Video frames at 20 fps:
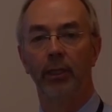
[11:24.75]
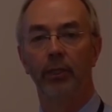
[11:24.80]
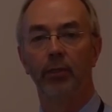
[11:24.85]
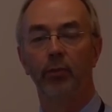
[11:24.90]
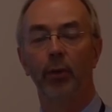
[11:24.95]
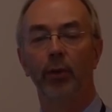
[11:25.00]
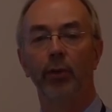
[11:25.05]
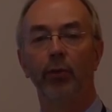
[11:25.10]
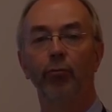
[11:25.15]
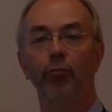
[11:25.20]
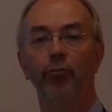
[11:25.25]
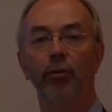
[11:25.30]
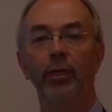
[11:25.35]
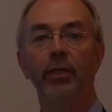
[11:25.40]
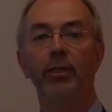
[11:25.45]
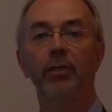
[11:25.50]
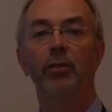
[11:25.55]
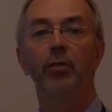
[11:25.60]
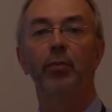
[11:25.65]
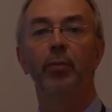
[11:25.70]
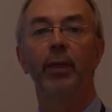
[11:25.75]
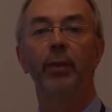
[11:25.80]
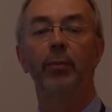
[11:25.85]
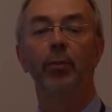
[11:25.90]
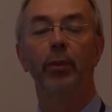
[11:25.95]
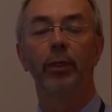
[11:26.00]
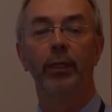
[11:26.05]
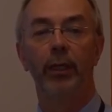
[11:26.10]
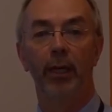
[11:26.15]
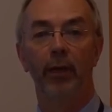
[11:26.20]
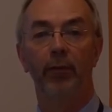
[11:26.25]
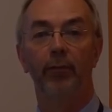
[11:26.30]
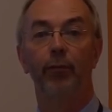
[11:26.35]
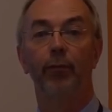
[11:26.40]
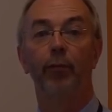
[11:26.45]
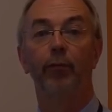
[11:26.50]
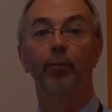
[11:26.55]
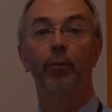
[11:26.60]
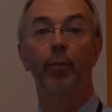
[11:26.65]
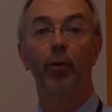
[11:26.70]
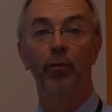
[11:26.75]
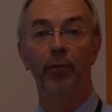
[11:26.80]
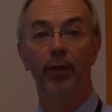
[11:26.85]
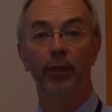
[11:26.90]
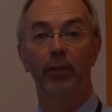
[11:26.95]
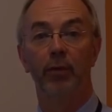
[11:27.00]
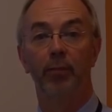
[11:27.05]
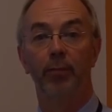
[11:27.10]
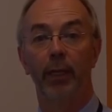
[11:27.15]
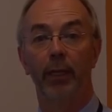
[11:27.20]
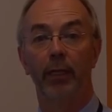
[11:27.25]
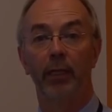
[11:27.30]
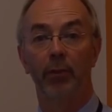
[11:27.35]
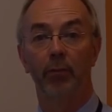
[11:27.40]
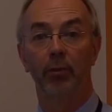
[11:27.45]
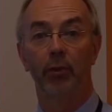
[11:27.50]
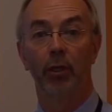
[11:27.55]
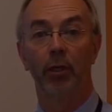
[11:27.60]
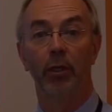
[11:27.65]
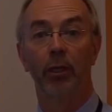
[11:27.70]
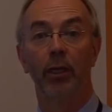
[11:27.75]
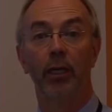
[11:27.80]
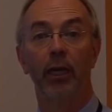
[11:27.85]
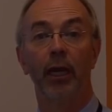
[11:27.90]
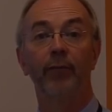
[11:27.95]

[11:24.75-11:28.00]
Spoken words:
It's one of the reasons people give for moving to Buckinghamshire